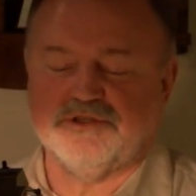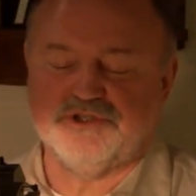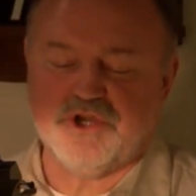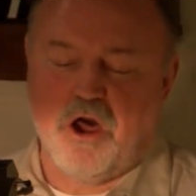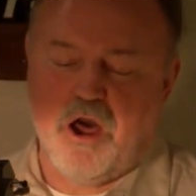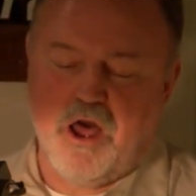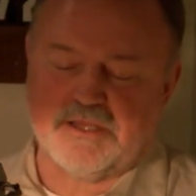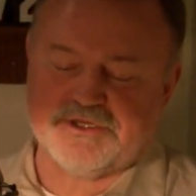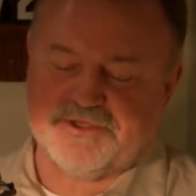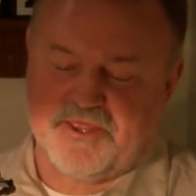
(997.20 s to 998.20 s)

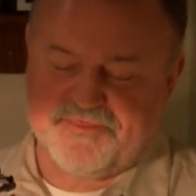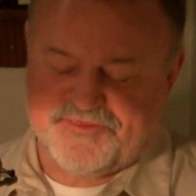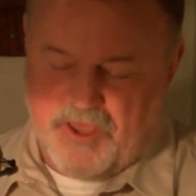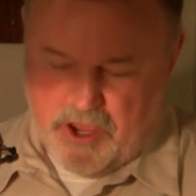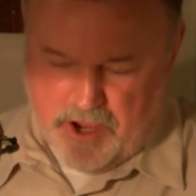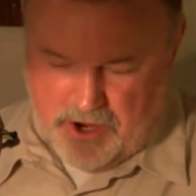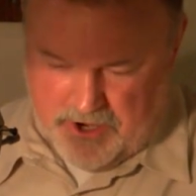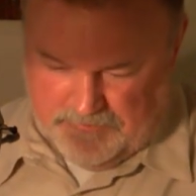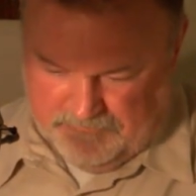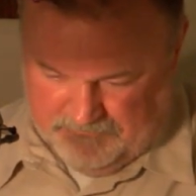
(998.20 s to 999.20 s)
George
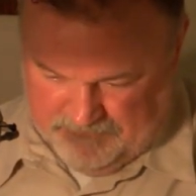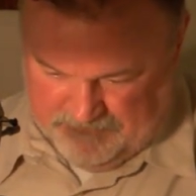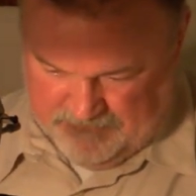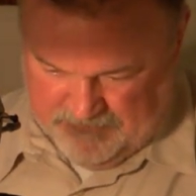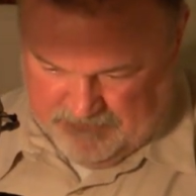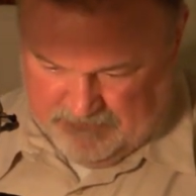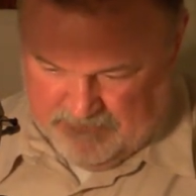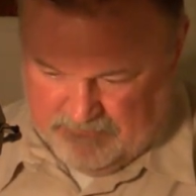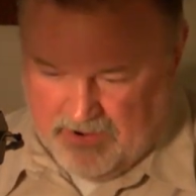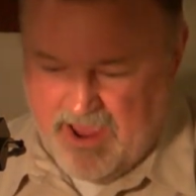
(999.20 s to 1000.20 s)
III,
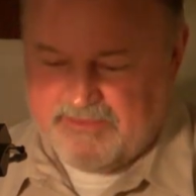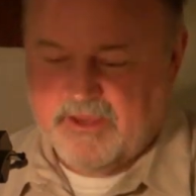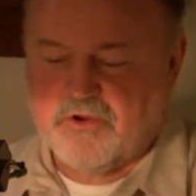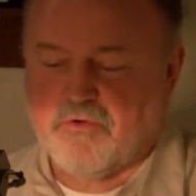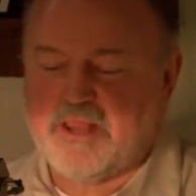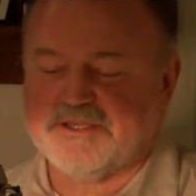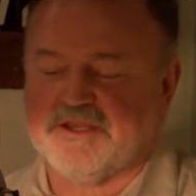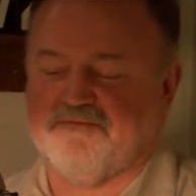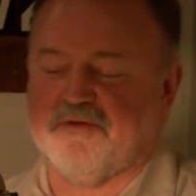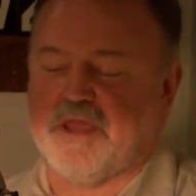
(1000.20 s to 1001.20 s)
by the
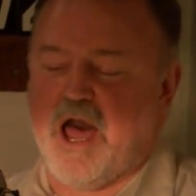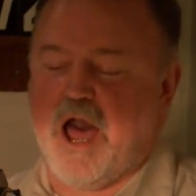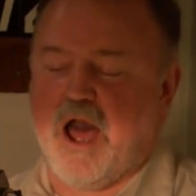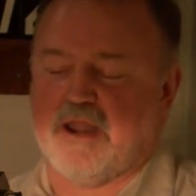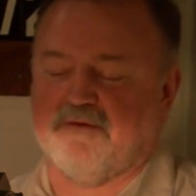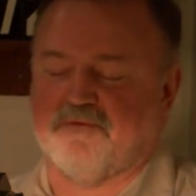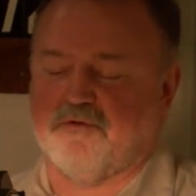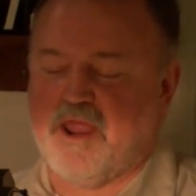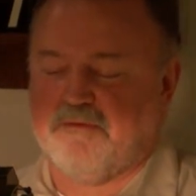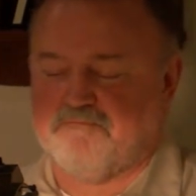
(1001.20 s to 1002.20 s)
grace of God of
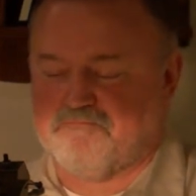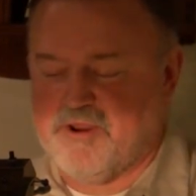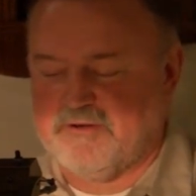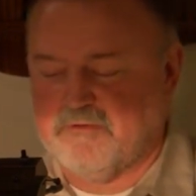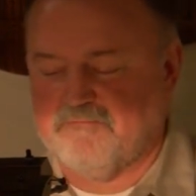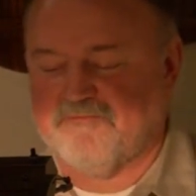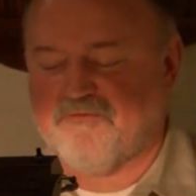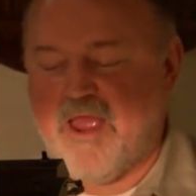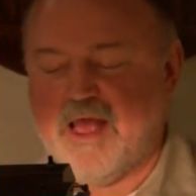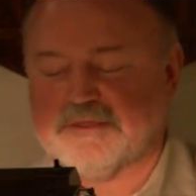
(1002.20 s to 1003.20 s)
Great Britain,
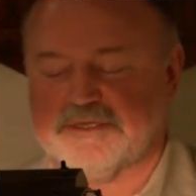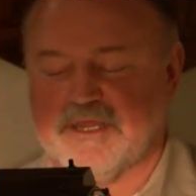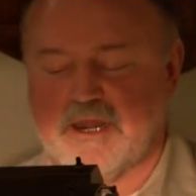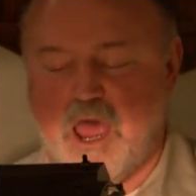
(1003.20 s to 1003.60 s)
France, and